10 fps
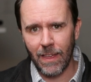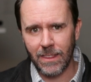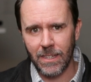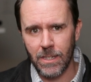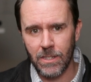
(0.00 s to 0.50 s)

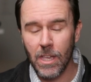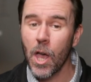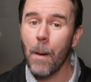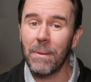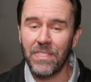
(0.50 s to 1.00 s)
like this,
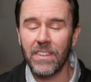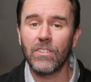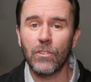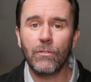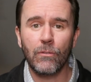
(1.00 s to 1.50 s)
but this
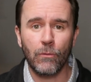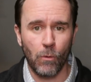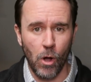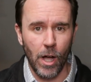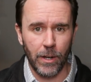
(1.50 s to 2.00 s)
is
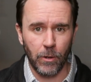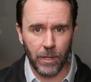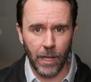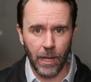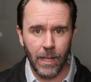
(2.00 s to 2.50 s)
fraud,
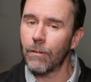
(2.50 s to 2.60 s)
okay?